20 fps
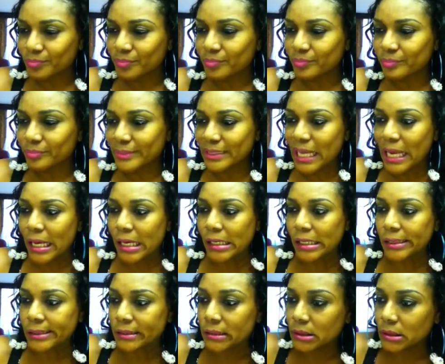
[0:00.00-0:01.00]

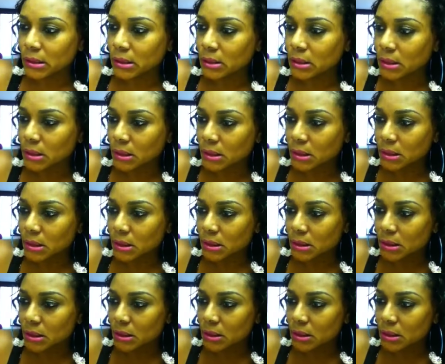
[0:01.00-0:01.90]
Nobody speaks.